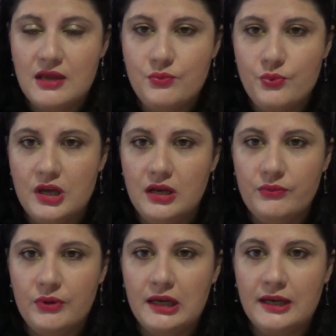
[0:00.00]
a
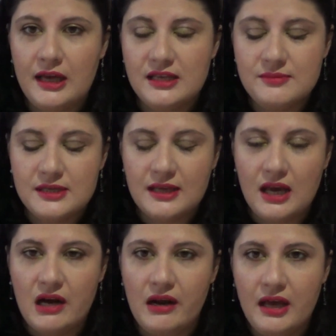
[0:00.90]
really, really nice
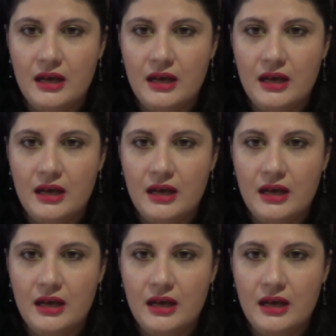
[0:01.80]
mascara.